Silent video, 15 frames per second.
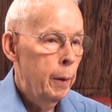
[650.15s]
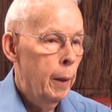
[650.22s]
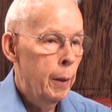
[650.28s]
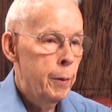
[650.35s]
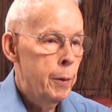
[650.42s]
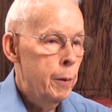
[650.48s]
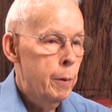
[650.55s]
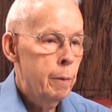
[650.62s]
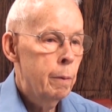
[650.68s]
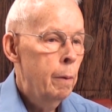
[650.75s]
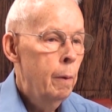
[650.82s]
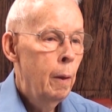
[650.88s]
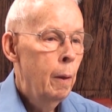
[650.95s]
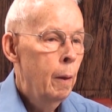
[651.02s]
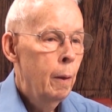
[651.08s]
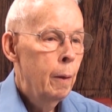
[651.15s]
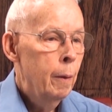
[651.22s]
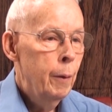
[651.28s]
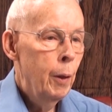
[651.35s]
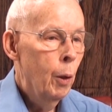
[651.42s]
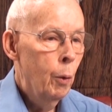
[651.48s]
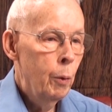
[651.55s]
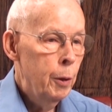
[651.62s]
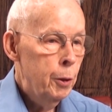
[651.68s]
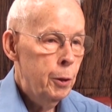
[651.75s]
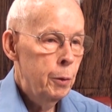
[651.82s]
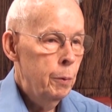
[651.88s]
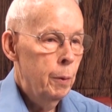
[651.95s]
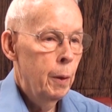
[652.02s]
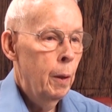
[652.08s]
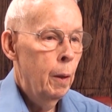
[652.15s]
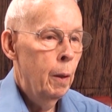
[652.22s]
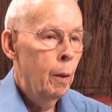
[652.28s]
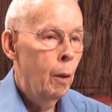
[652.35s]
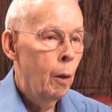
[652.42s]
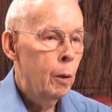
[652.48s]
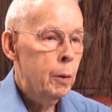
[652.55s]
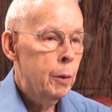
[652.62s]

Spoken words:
and that's just no issue there at all.